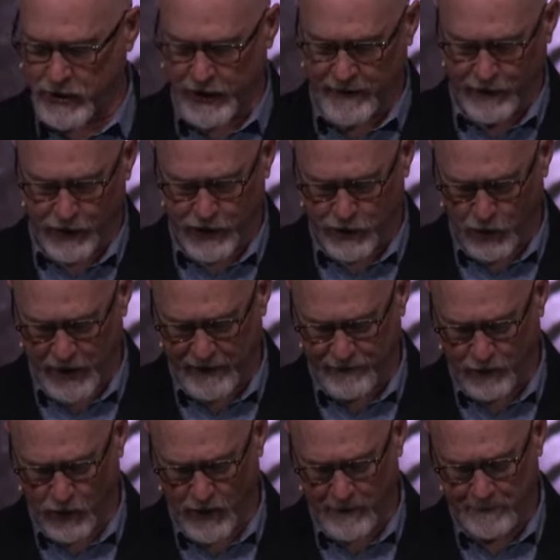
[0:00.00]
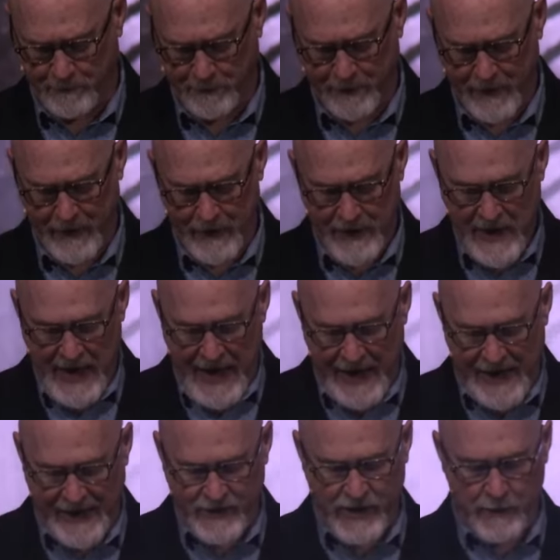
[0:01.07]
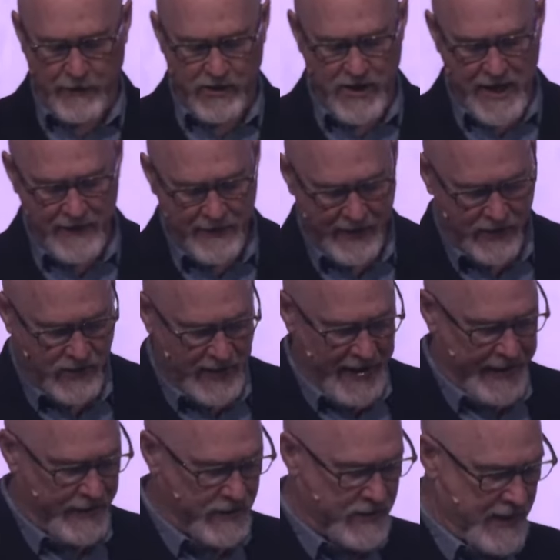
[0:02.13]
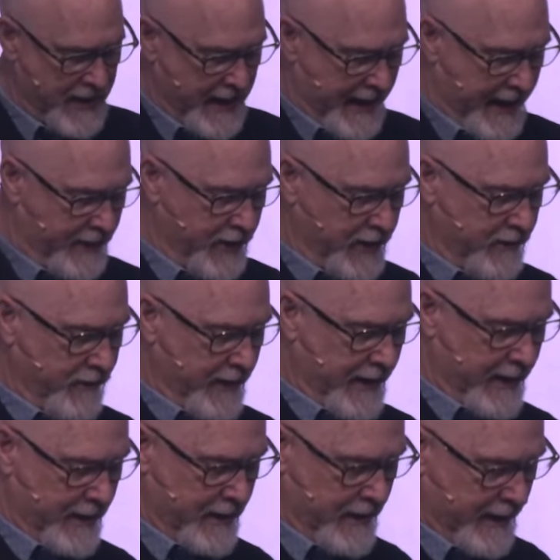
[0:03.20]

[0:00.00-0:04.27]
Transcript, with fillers: Look at verse 24. And as he was saying these things in, the, in